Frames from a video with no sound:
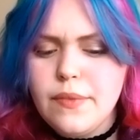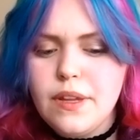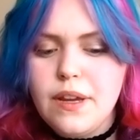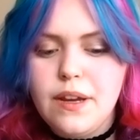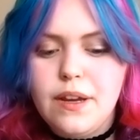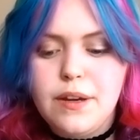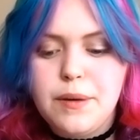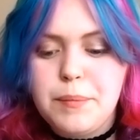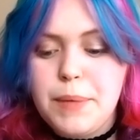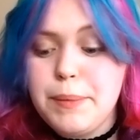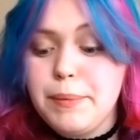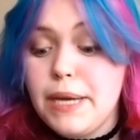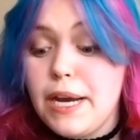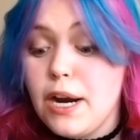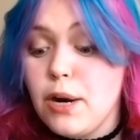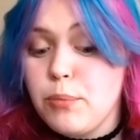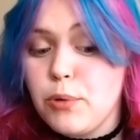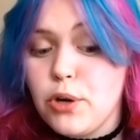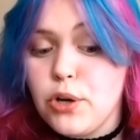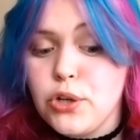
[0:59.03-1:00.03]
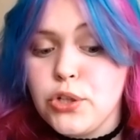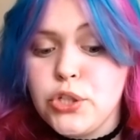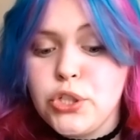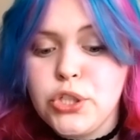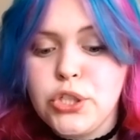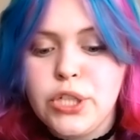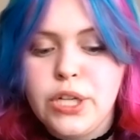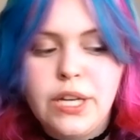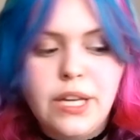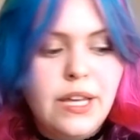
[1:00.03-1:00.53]
uh, maybe a
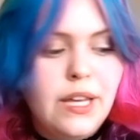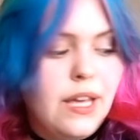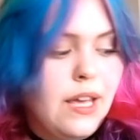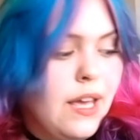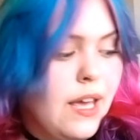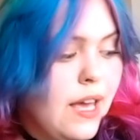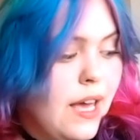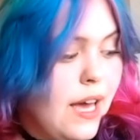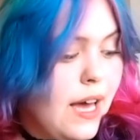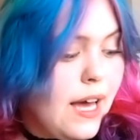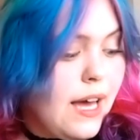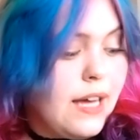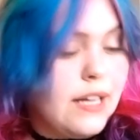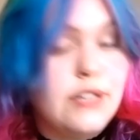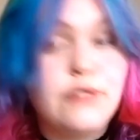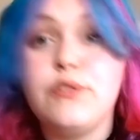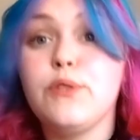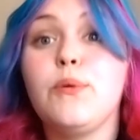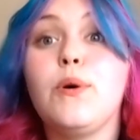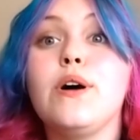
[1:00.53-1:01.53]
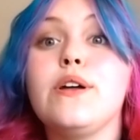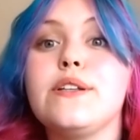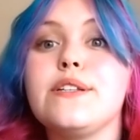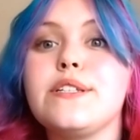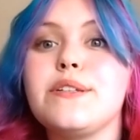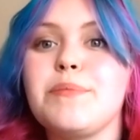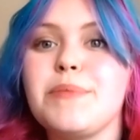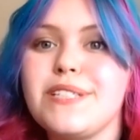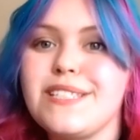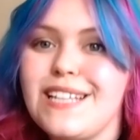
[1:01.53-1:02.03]
hairbrush, and if you want,
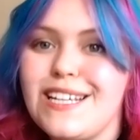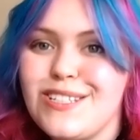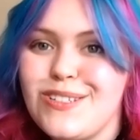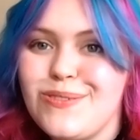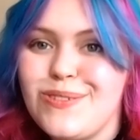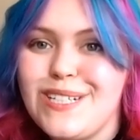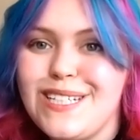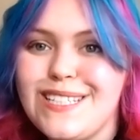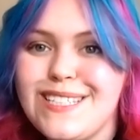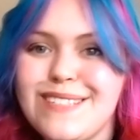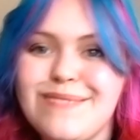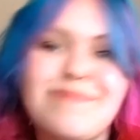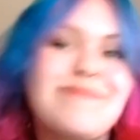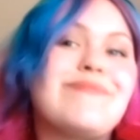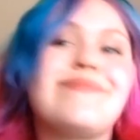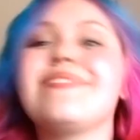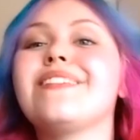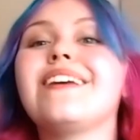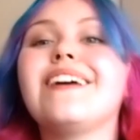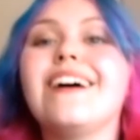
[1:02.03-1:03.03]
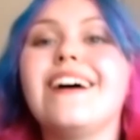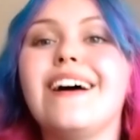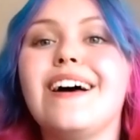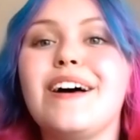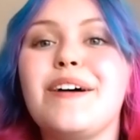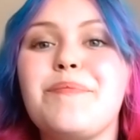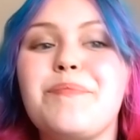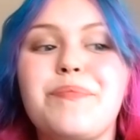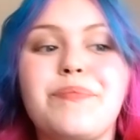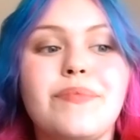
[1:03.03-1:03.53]
some accessories.
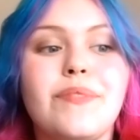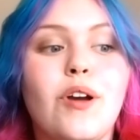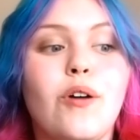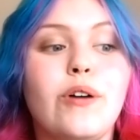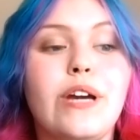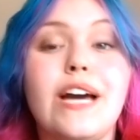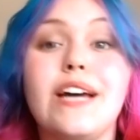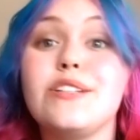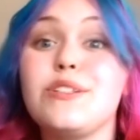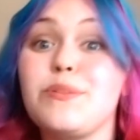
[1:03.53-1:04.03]
Um, oh yeah, and